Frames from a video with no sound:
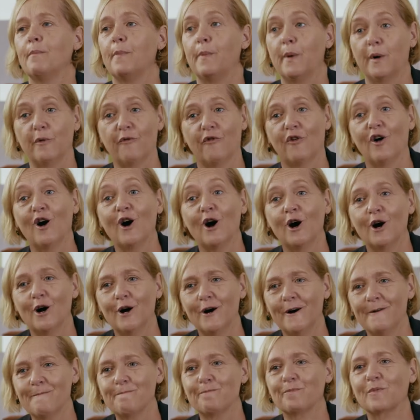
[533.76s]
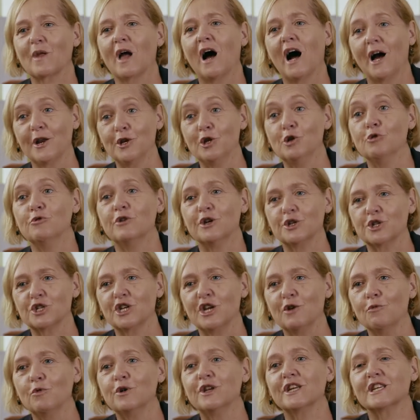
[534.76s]
But for her, I knew that
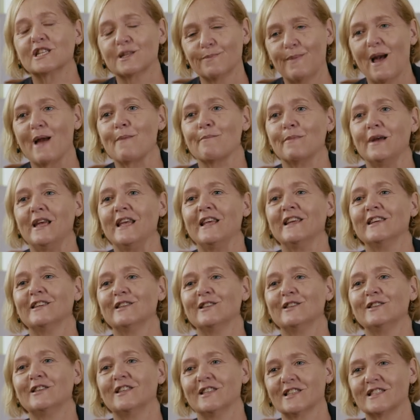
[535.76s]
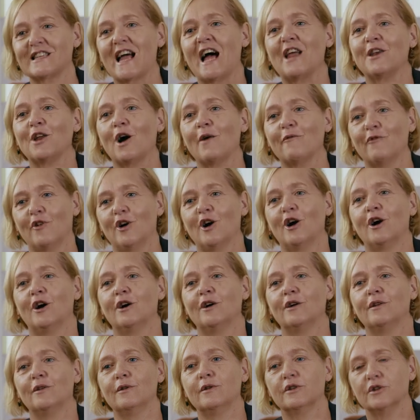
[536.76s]
she would expect me to stand up for
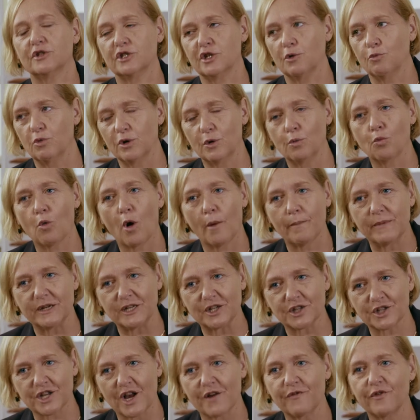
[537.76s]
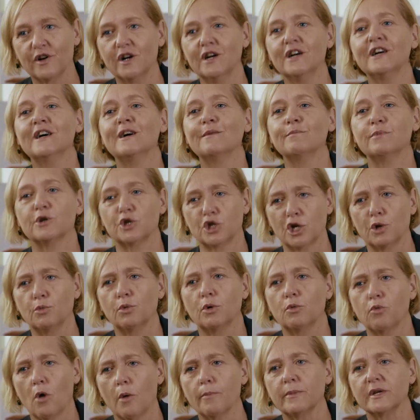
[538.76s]
her. She wouldn't want me to suffer, but she
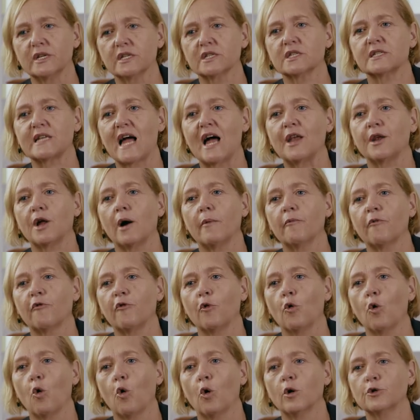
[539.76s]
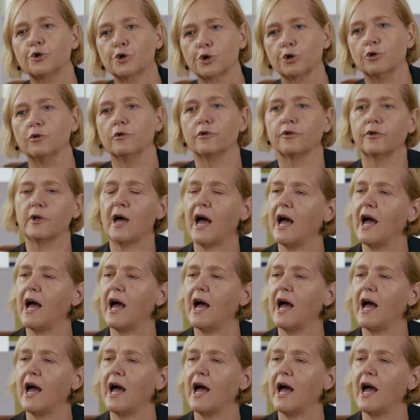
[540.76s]
would want me to stand up for truth.